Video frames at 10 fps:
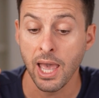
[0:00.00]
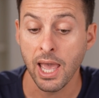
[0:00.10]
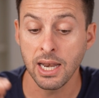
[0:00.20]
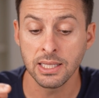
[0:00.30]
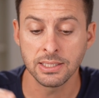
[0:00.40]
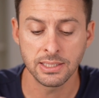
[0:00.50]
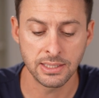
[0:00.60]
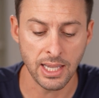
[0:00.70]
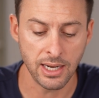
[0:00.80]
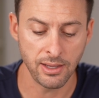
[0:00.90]
And
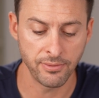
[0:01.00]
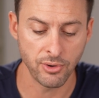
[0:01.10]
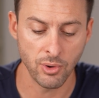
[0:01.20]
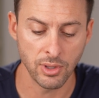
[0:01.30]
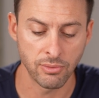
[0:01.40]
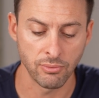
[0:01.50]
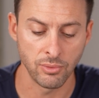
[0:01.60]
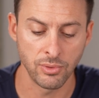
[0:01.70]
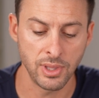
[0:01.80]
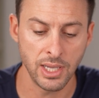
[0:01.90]
instead of going
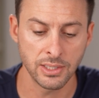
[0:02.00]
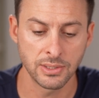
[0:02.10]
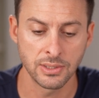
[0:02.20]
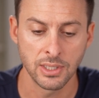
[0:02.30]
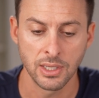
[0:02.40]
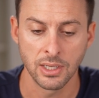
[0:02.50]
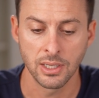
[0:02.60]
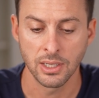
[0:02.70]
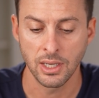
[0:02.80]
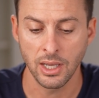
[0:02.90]
through this,
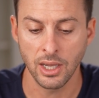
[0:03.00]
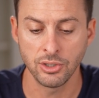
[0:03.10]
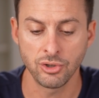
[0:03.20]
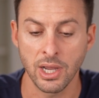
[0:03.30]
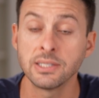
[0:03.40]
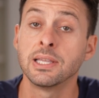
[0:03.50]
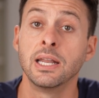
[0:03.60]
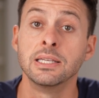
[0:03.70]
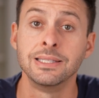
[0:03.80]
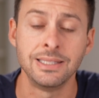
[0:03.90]
address that is